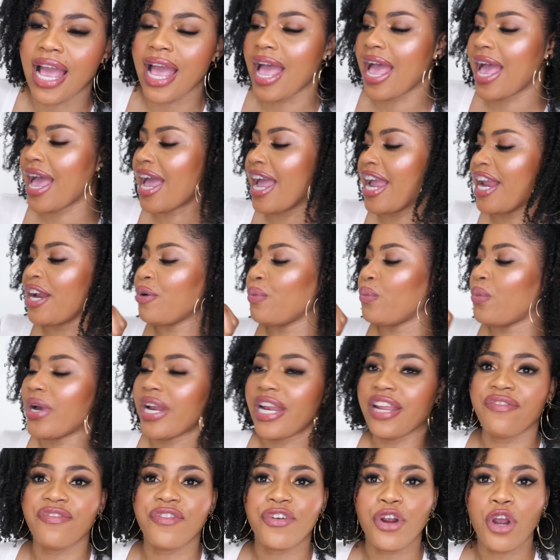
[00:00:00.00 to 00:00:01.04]
add
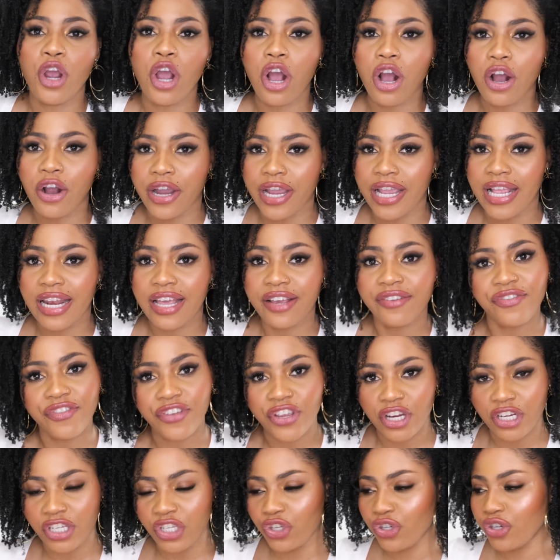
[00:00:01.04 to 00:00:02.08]
whatever oil of
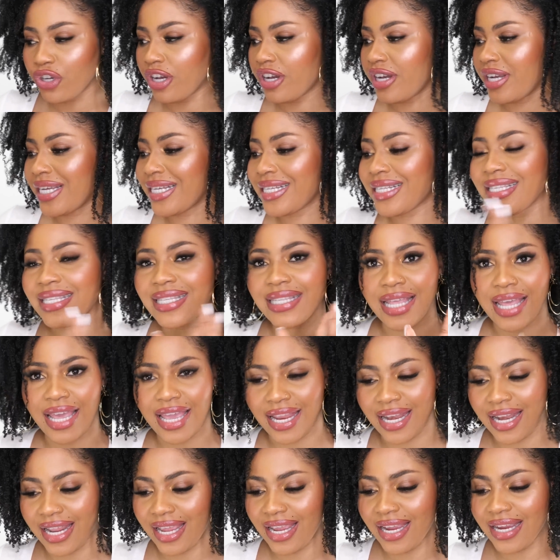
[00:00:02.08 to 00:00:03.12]
your choice
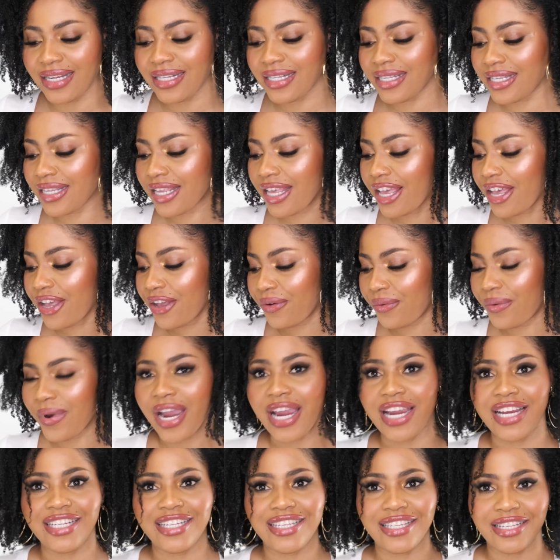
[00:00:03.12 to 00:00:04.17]
in it,
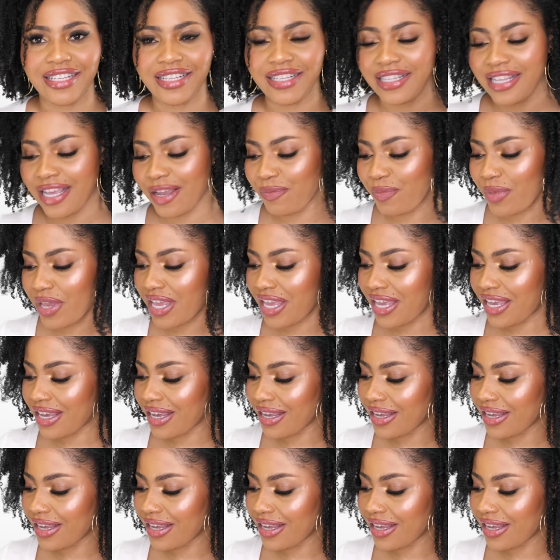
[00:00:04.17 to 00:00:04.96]
right? So let me